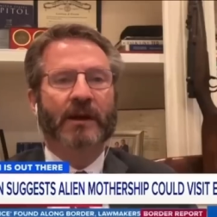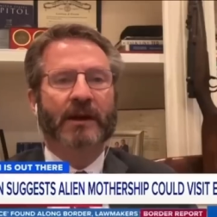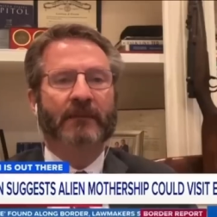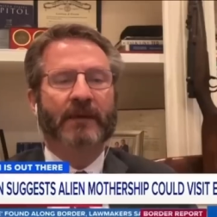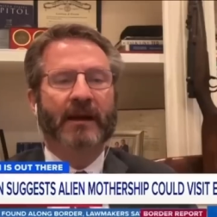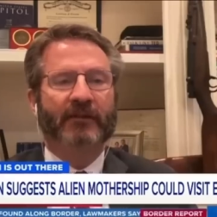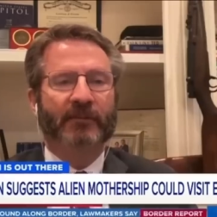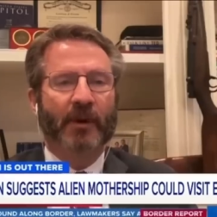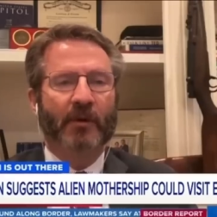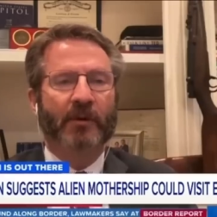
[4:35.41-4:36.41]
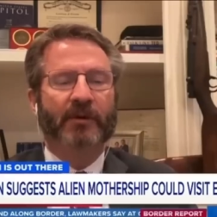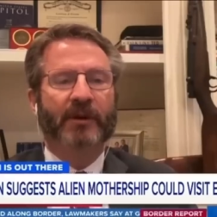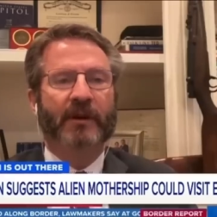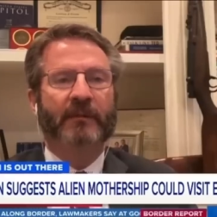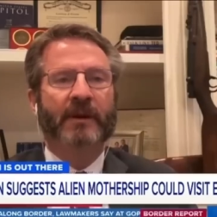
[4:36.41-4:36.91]
Um, I've spoke with
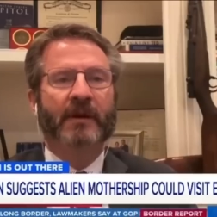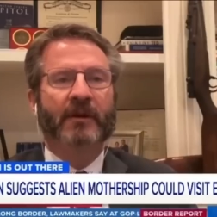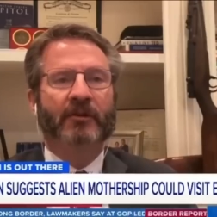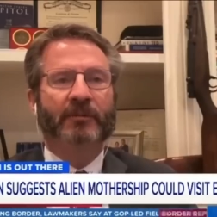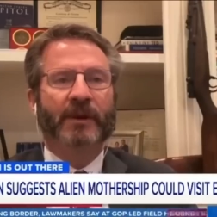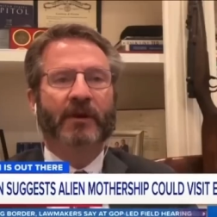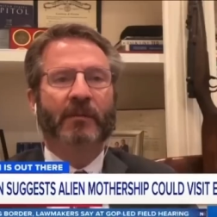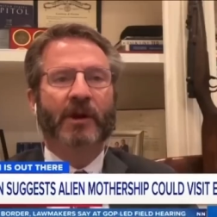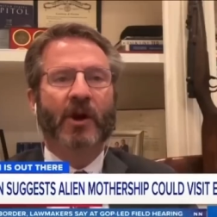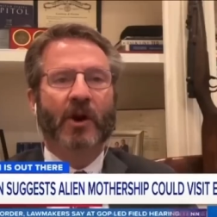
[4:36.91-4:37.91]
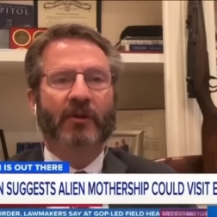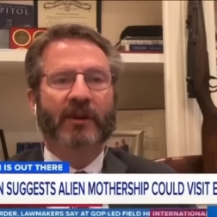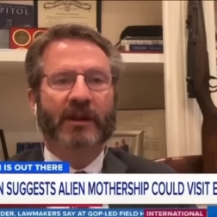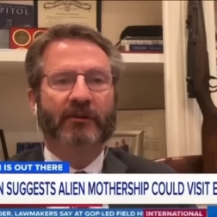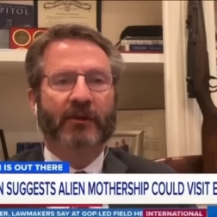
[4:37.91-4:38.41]
uh, Speaker
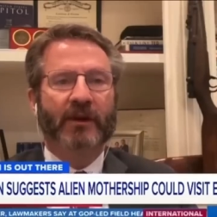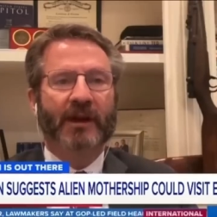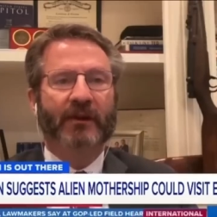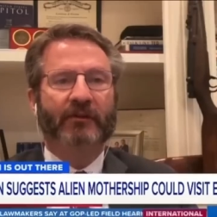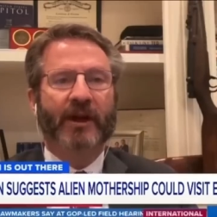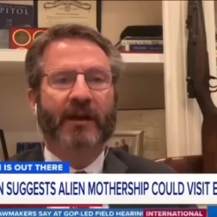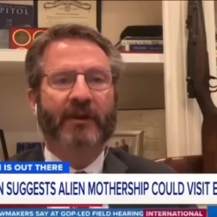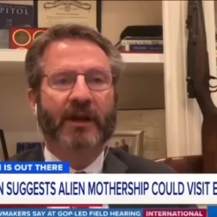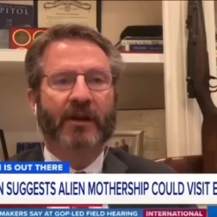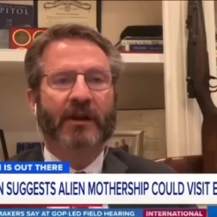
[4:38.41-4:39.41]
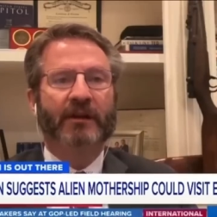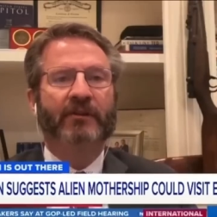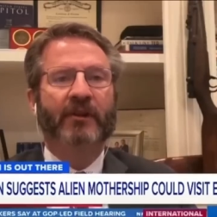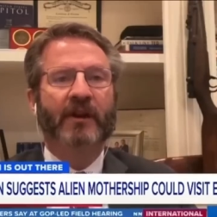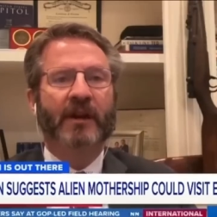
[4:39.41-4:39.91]
McCarthy. He's going to allow us to have
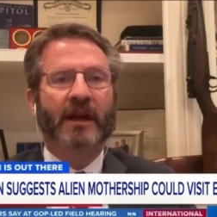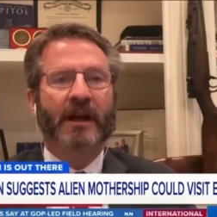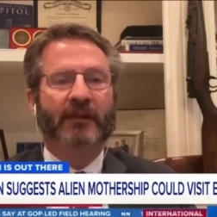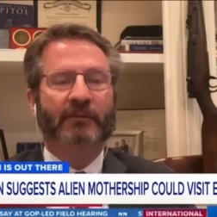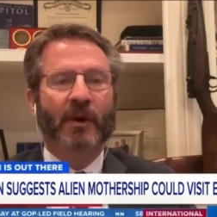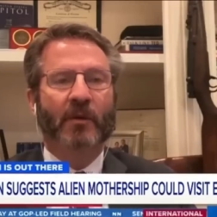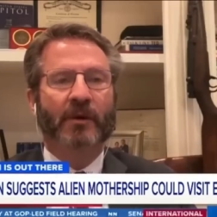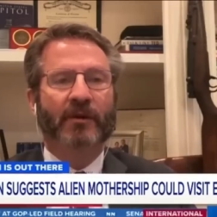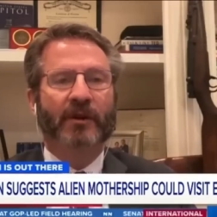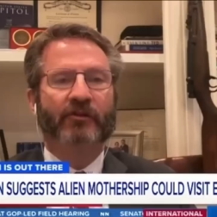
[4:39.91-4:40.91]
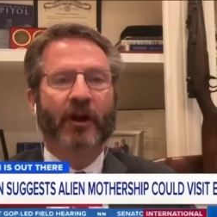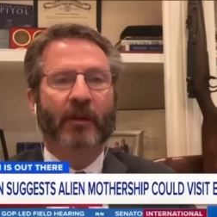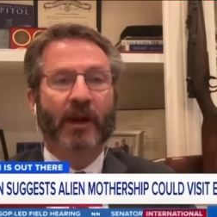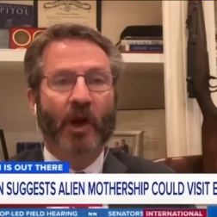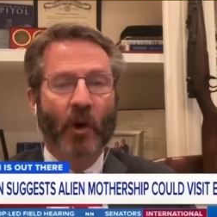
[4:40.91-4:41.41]
hearings. I spoke with uh,
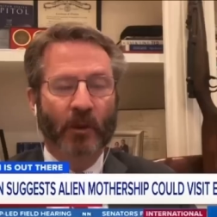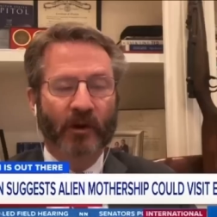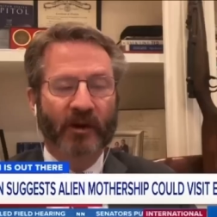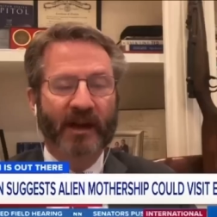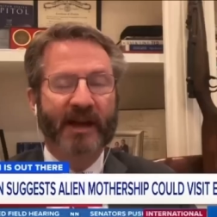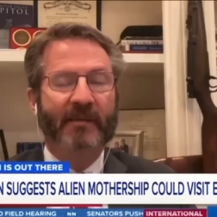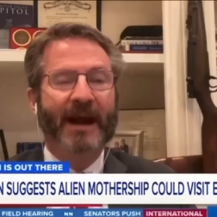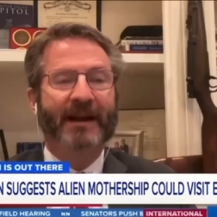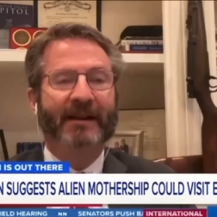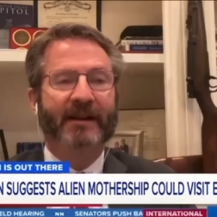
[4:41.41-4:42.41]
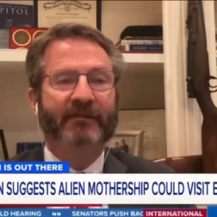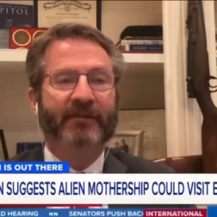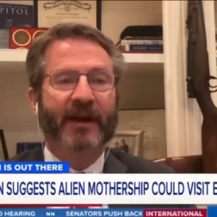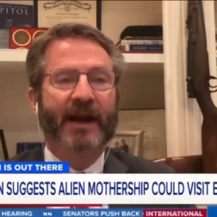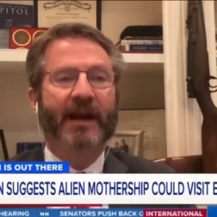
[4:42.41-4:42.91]
Chairman Comer today about it. In
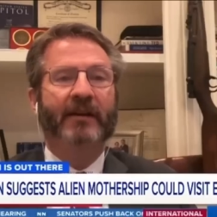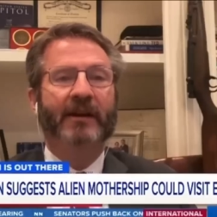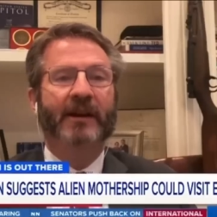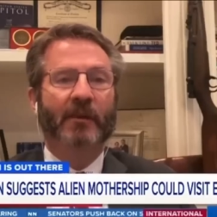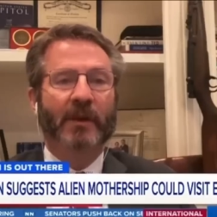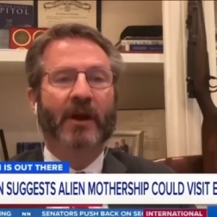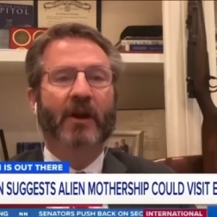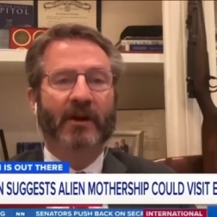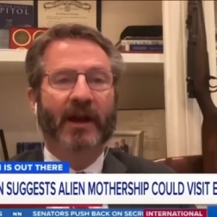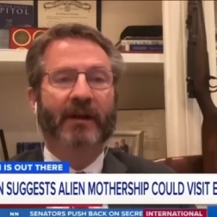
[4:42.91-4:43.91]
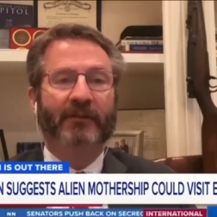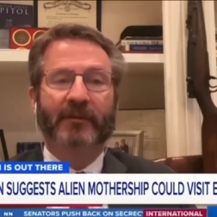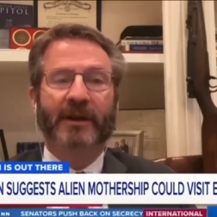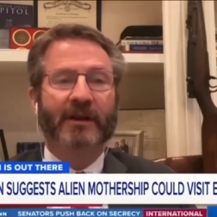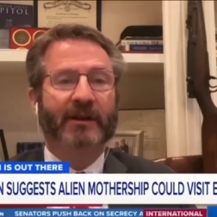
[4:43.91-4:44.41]
fact, and you we know, are going to uh, have some
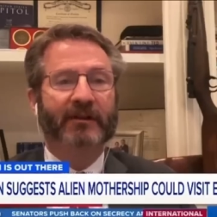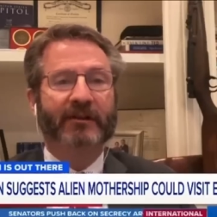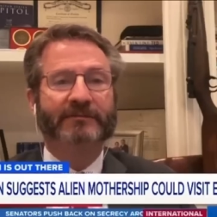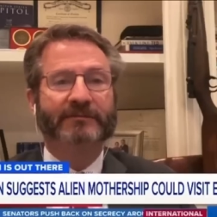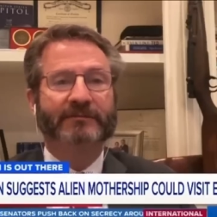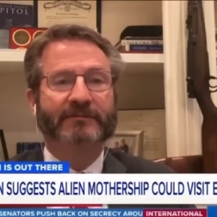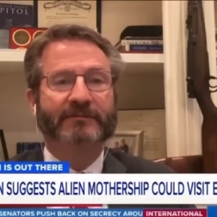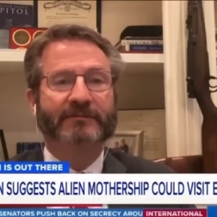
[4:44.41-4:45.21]
hearings. Talk, talk, talk.